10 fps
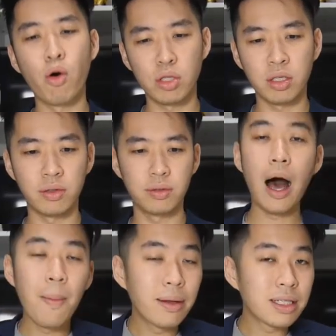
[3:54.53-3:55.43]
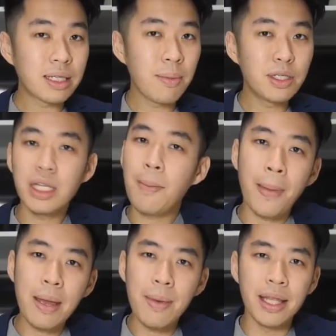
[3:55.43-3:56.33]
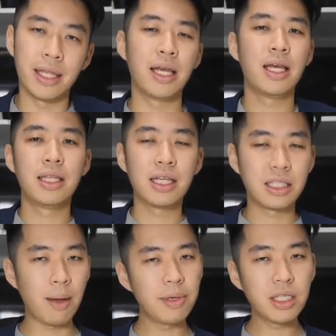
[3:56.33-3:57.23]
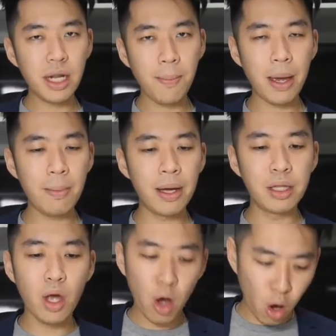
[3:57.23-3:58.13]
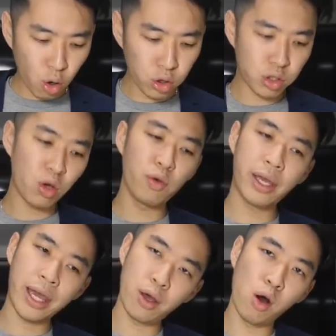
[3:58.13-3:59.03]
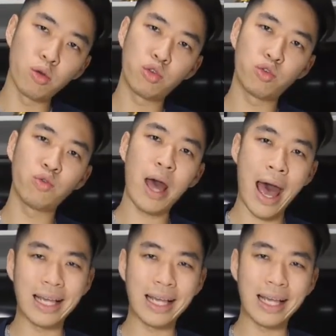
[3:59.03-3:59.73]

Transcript: portal. How about the submission and payment? The submission and payment also can go through